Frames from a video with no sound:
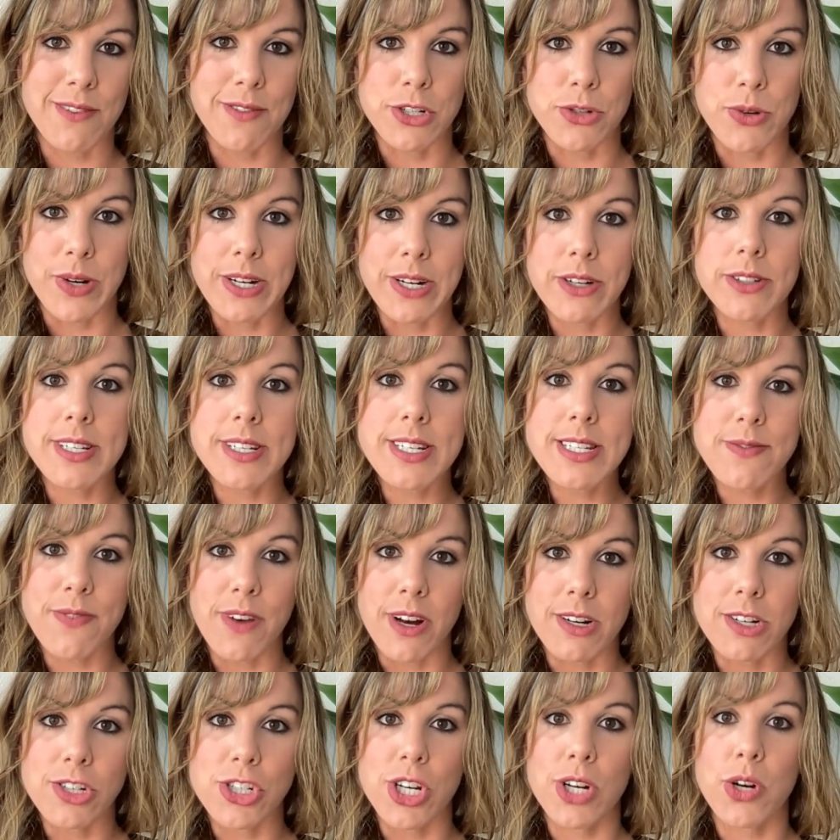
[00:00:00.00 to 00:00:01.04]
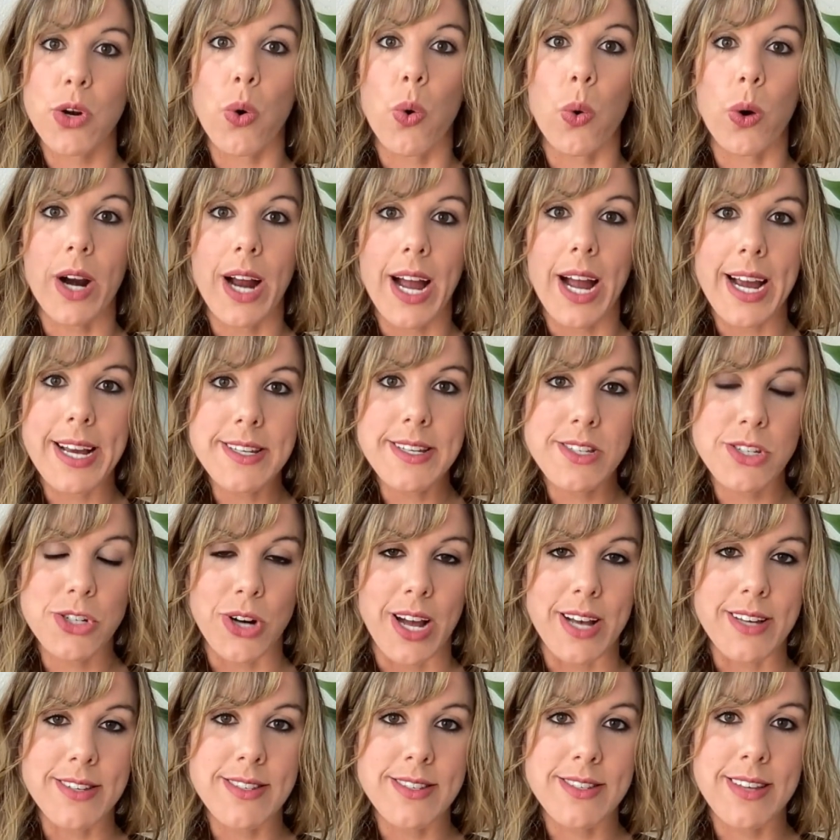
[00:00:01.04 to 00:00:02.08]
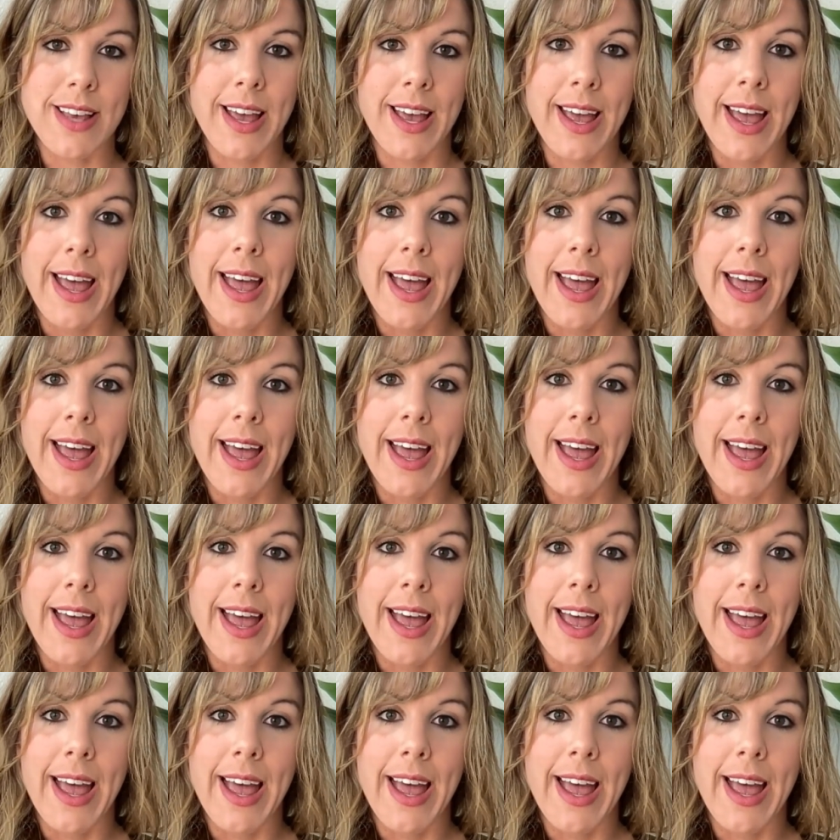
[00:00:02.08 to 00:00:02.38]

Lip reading: of adrenal dysfunction or high stress.